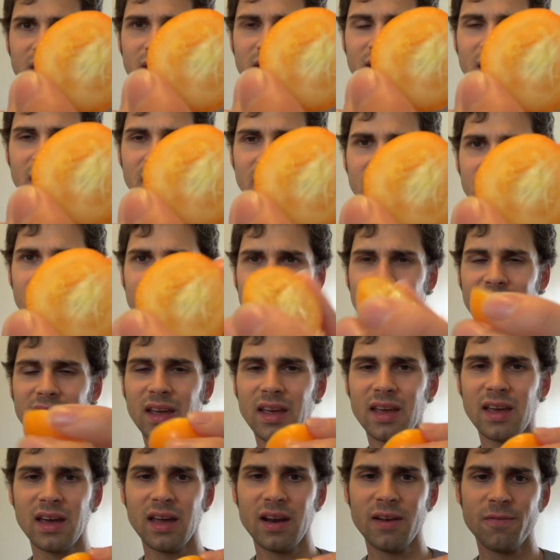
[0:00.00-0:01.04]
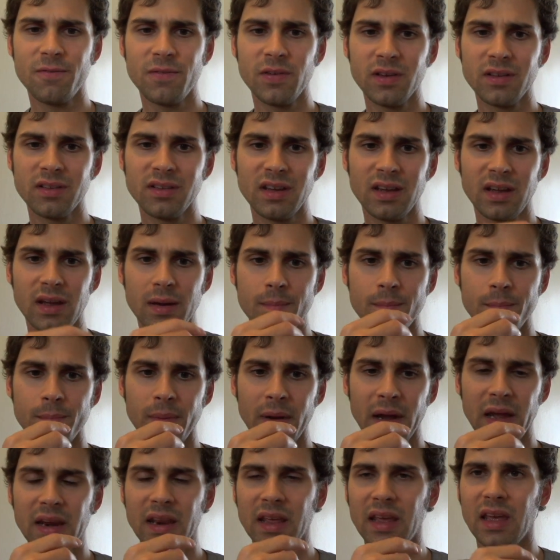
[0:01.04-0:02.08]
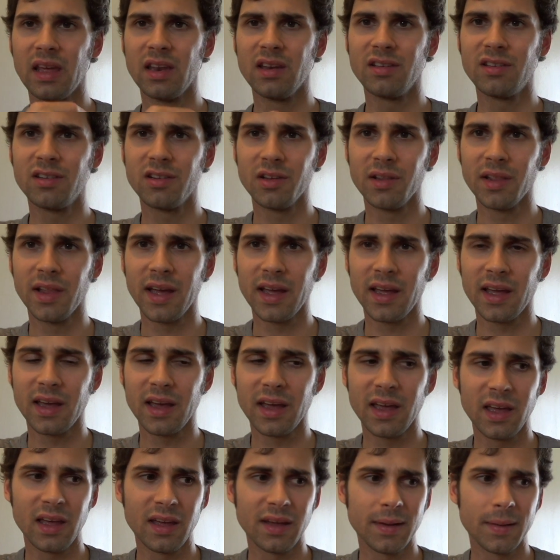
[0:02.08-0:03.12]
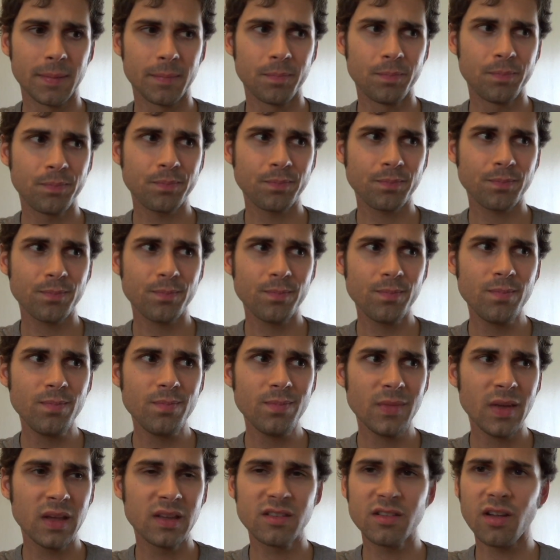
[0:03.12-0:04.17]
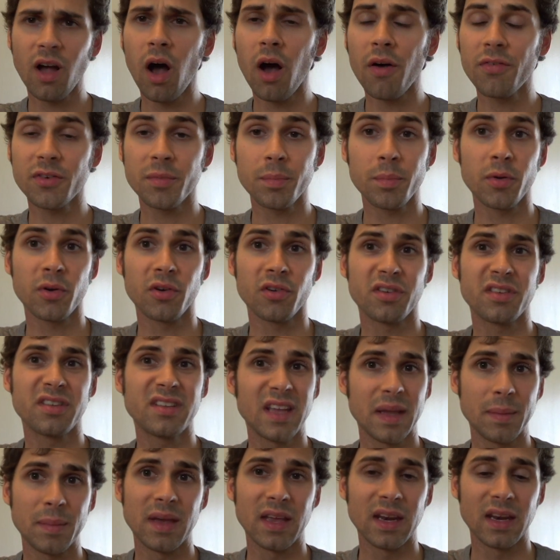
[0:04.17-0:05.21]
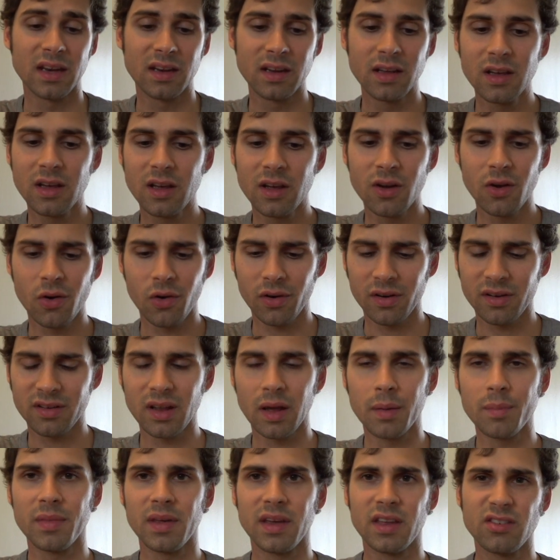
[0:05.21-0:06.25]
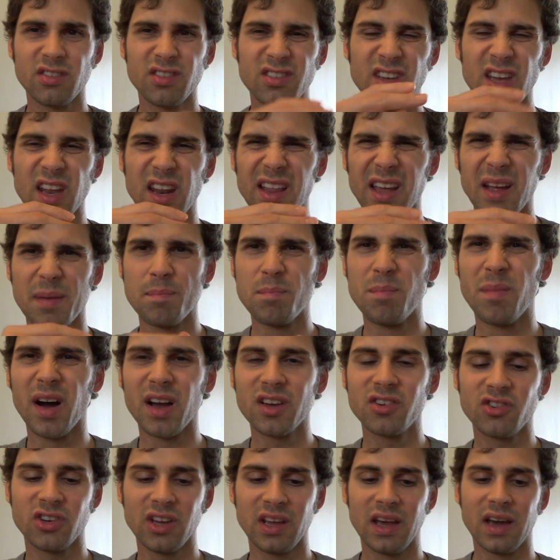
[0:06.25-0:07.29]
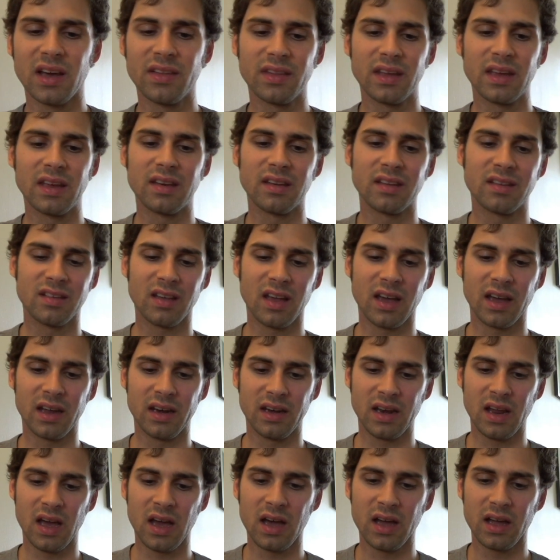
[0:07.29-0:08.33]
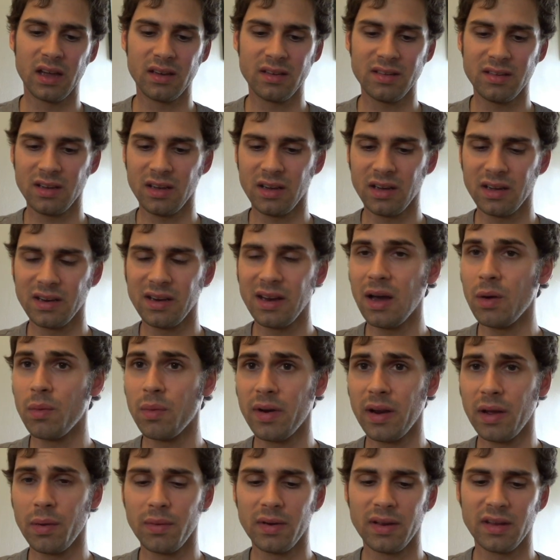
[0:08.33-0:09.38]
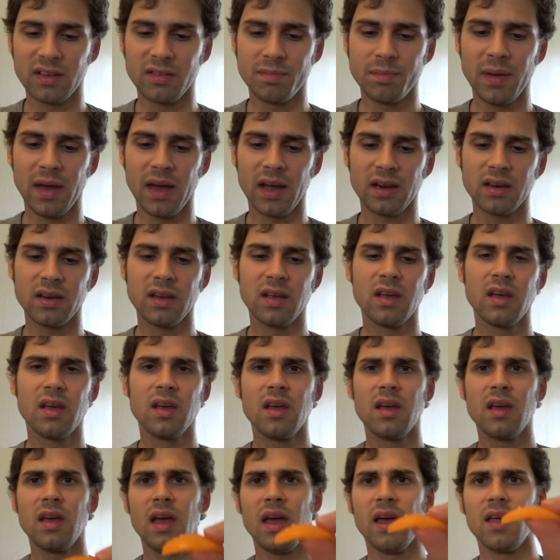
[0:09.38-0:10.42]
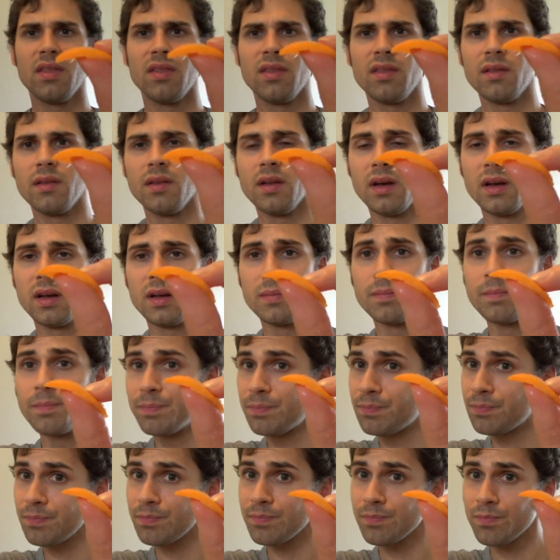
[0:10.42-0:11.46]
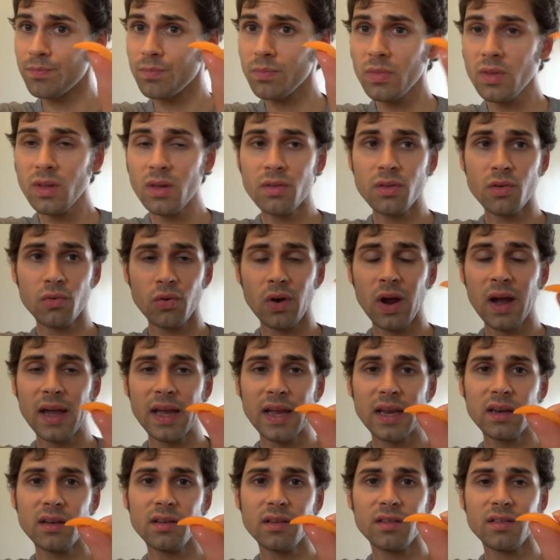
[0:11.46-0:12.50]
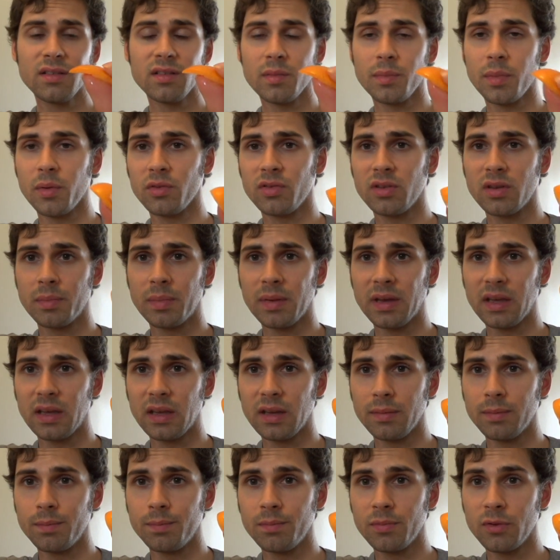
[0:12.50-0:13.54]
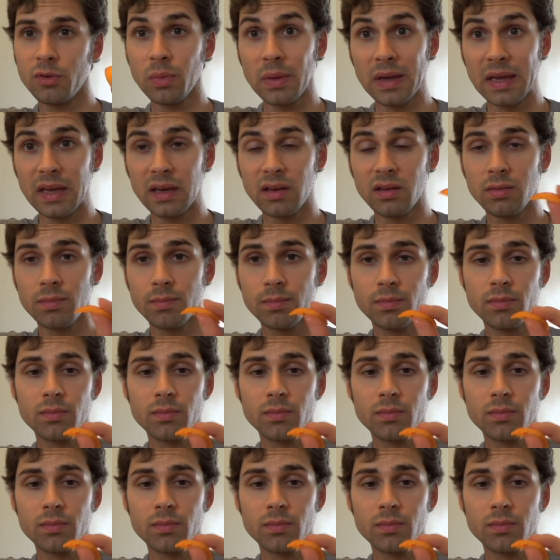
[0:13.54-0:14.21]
yeah, it's like, it kind of feels like I'm biting into like a soft persimmon or something. It's just kind of like mushy on the inside, not what I would expect. And the rind is supposed to be sweet,